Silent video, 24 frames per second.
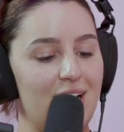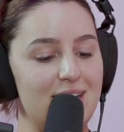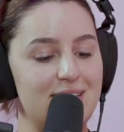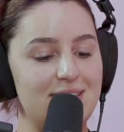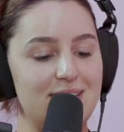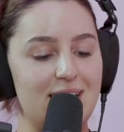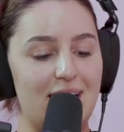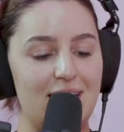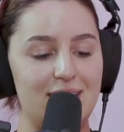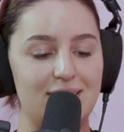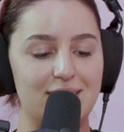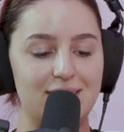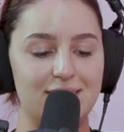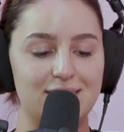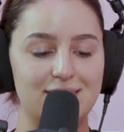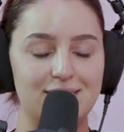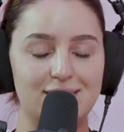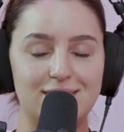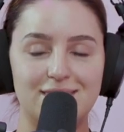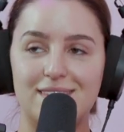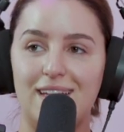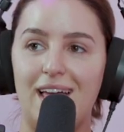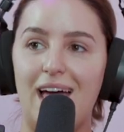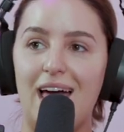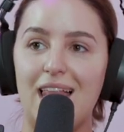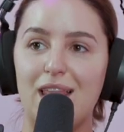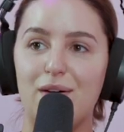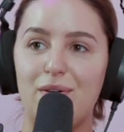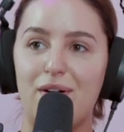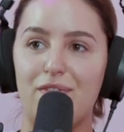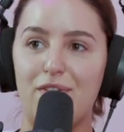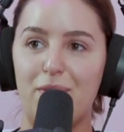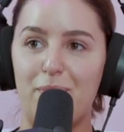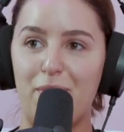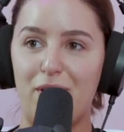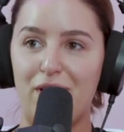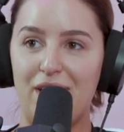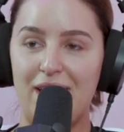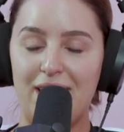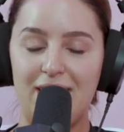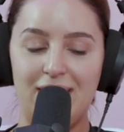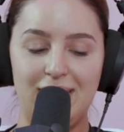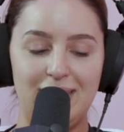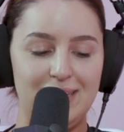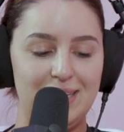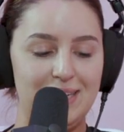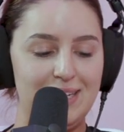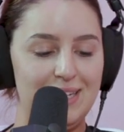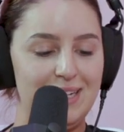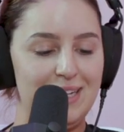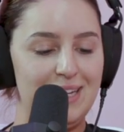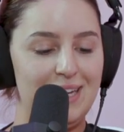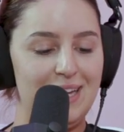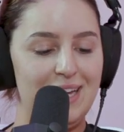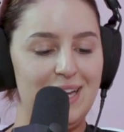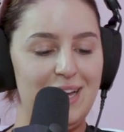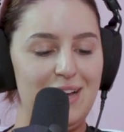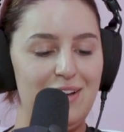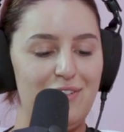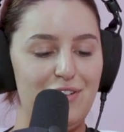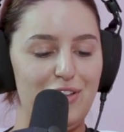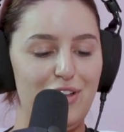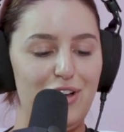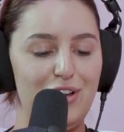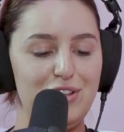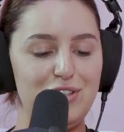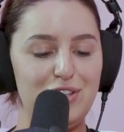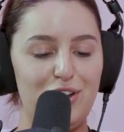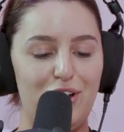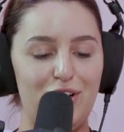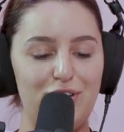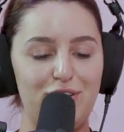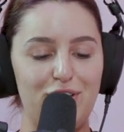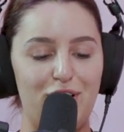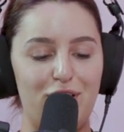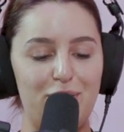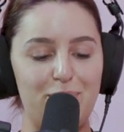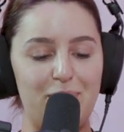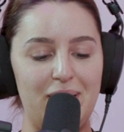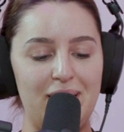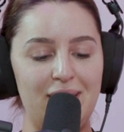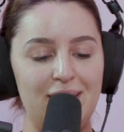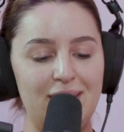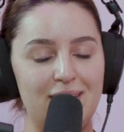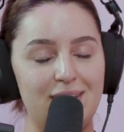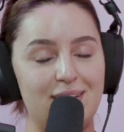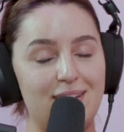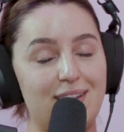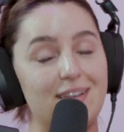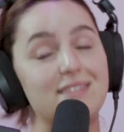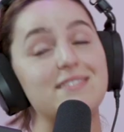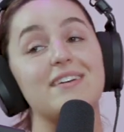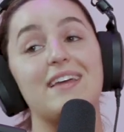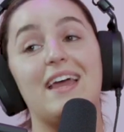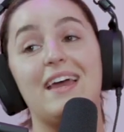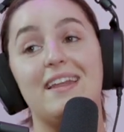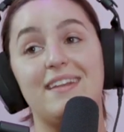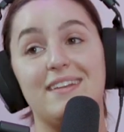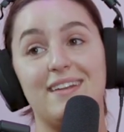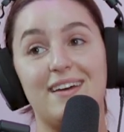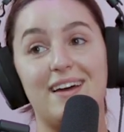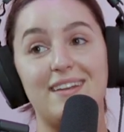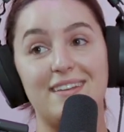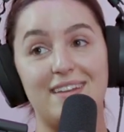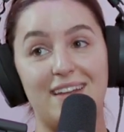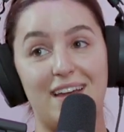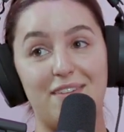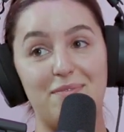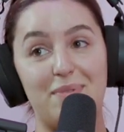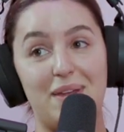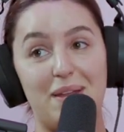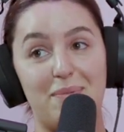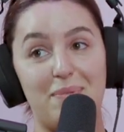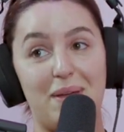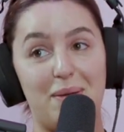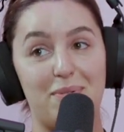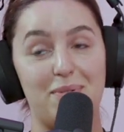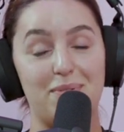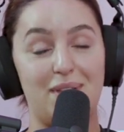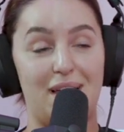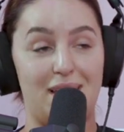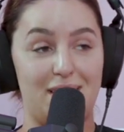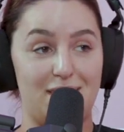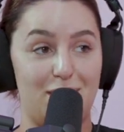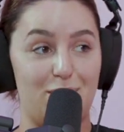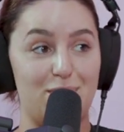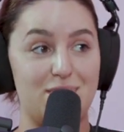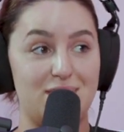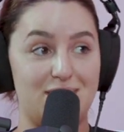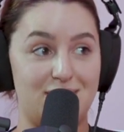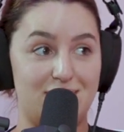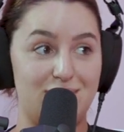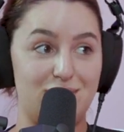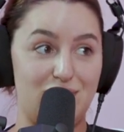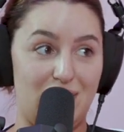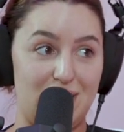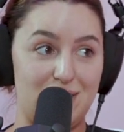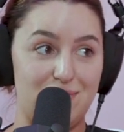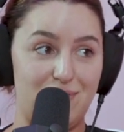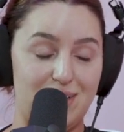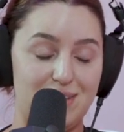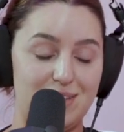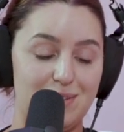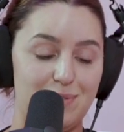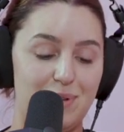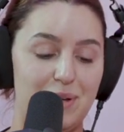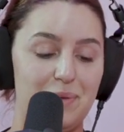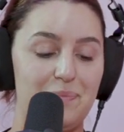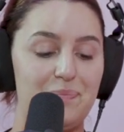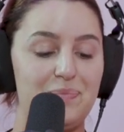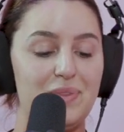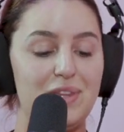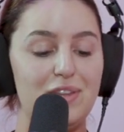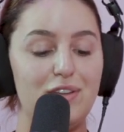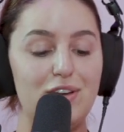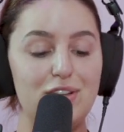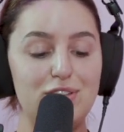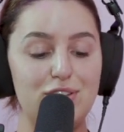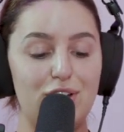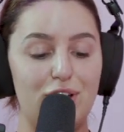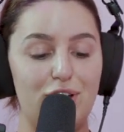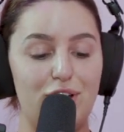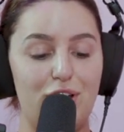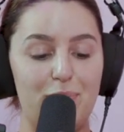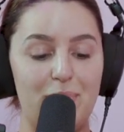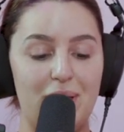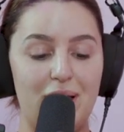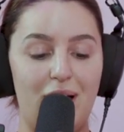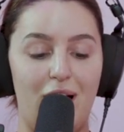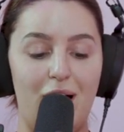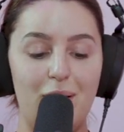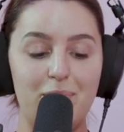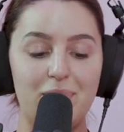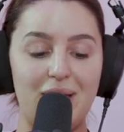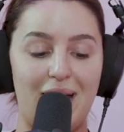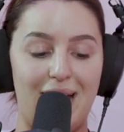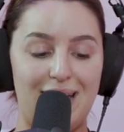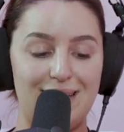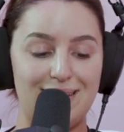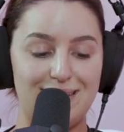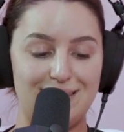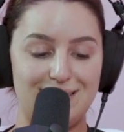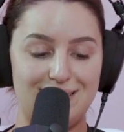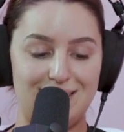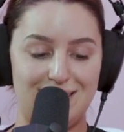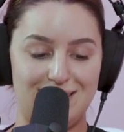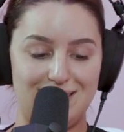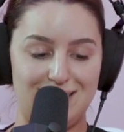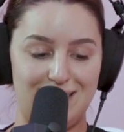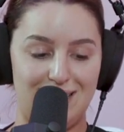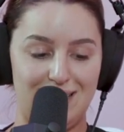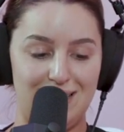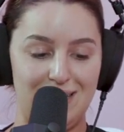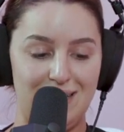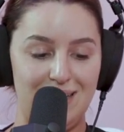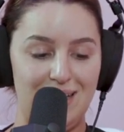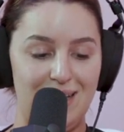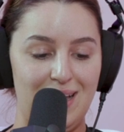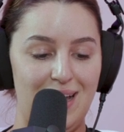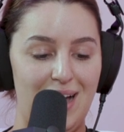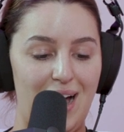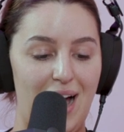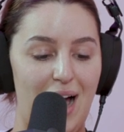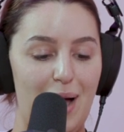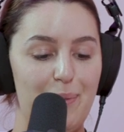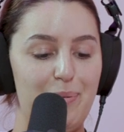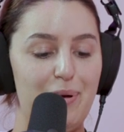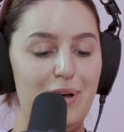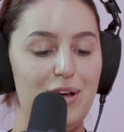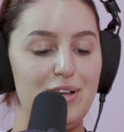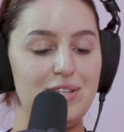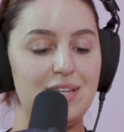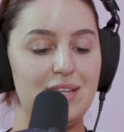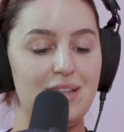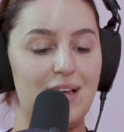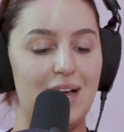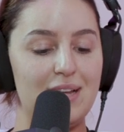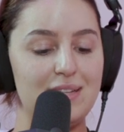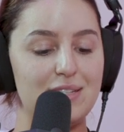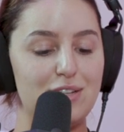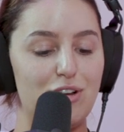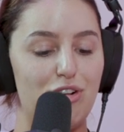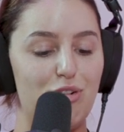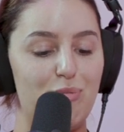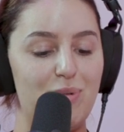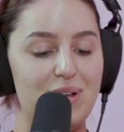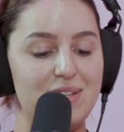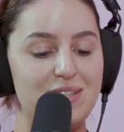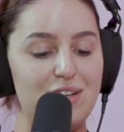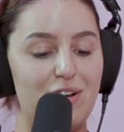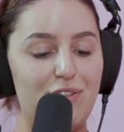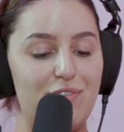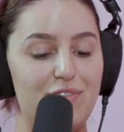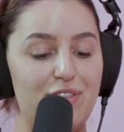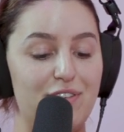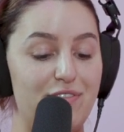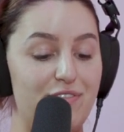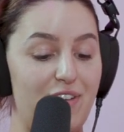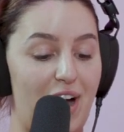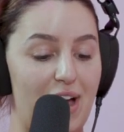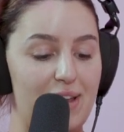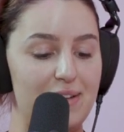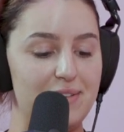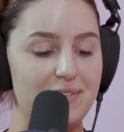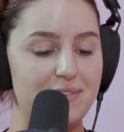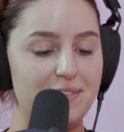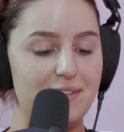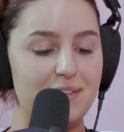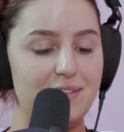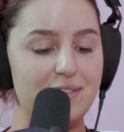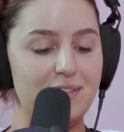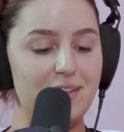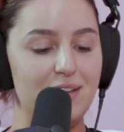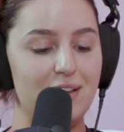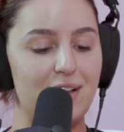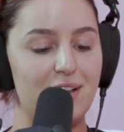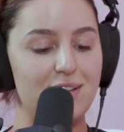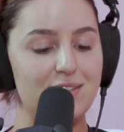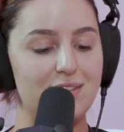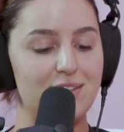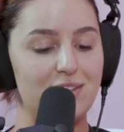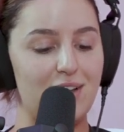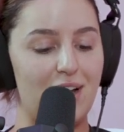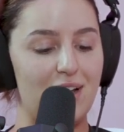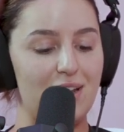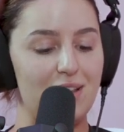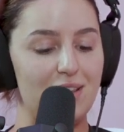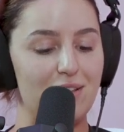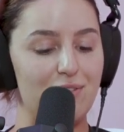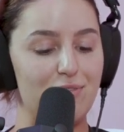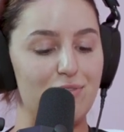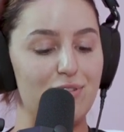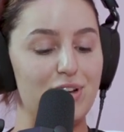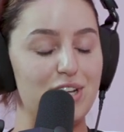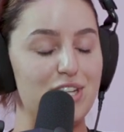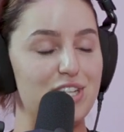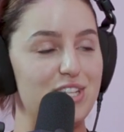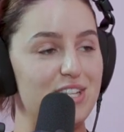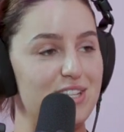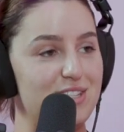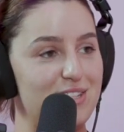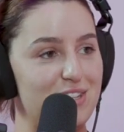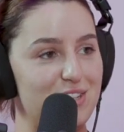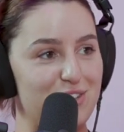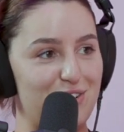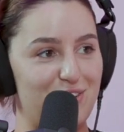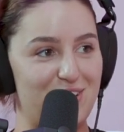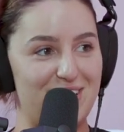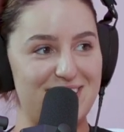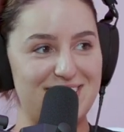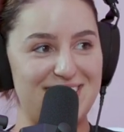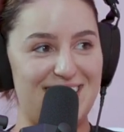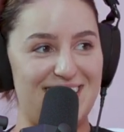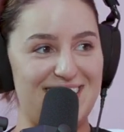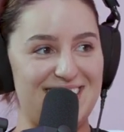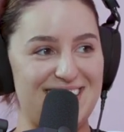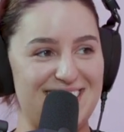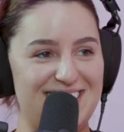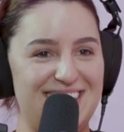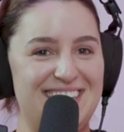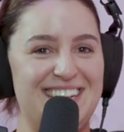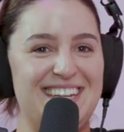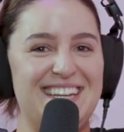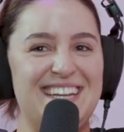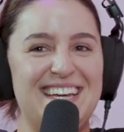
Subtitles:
I said, hello, everybody. For those who don't know me, because again, I didn't have many people, like that was Jay's friends as well. Those who don't know me, I'm Kayla's sister. I personally like to call myself the fun sister because the title of rich sister is already taken.